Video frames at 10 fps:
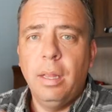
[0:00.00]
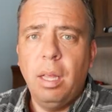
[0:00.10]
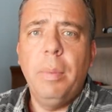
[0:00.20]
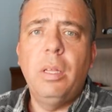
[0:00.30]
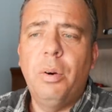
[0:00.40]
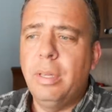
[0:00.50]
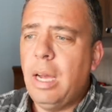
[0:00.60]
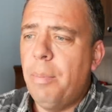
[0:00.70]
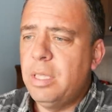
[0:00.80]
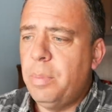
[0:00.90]
Let me know in
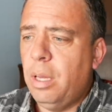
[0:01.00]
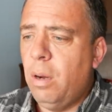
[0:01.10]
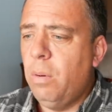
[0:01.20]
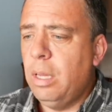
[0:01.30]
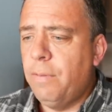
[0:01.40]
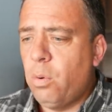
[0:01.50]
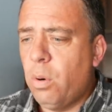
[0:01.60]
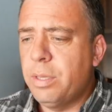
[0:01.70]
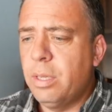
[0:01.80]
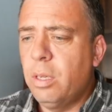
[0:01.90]
the comments below, and of
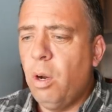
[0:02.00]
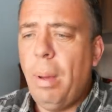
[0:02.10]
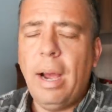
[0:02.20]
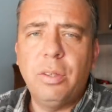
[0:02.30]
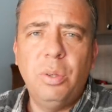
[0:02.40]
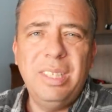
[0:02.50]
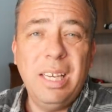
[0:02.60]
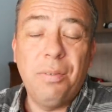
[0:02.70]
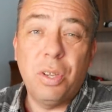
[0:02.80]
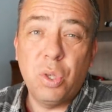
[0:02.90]
course go back to
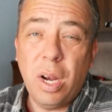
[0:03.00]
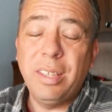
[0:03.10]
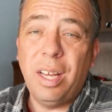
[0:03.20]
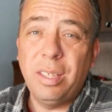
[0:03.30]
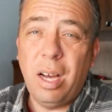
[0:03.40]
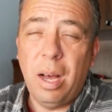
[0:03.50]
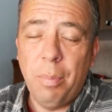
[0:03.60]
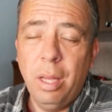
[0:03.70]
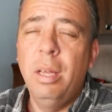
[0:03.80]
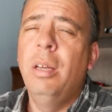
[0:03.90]
T F L truck dot
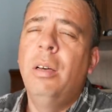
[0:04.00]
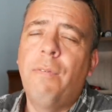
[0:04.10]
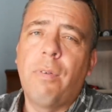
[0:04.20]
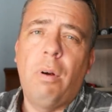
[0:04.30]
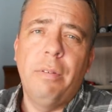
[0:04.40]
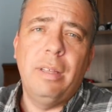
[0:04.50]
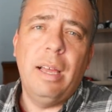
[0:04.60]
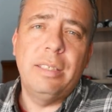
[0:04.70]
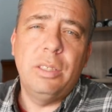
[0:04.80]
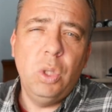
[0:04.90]
com for all the
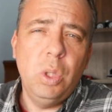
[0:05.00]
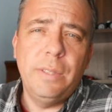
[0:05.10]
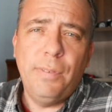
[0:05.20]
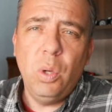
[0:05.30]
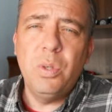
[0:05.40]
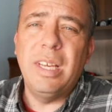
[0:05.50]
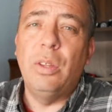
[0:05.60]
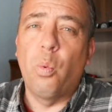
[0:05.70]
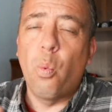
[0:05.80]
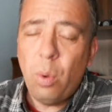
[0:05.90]
latest news, views,
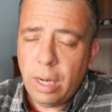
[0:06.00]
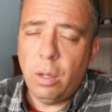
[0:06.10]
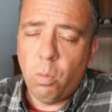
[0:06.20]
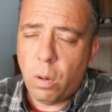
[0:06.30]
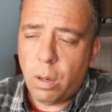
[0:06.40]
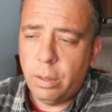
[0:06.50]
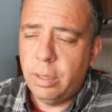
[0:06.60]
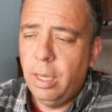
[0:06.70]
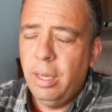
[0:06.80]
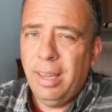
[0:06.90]
and real-world,
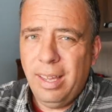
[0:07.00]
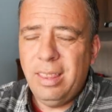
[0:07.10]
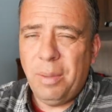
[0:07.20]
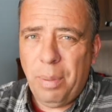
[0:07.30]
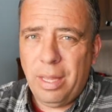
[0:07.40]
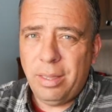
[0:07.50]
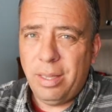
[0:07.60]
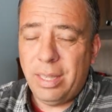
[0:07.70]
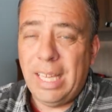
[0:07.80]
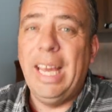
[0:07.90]

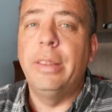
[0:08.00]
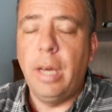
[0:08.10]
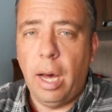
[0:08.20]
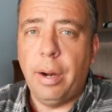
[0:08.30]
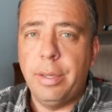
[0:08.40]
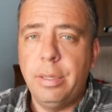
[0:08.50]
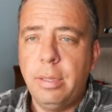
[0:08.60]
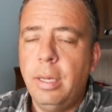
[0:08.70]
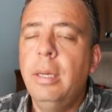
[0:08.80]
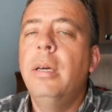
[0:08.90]
independent and
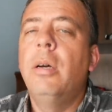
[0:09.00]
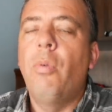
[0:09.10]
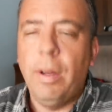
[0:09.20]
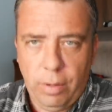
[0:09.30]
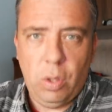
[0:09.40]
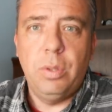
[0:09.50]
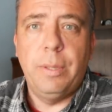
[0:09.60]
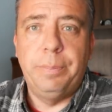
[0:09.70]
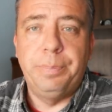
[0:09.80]
honest reviews.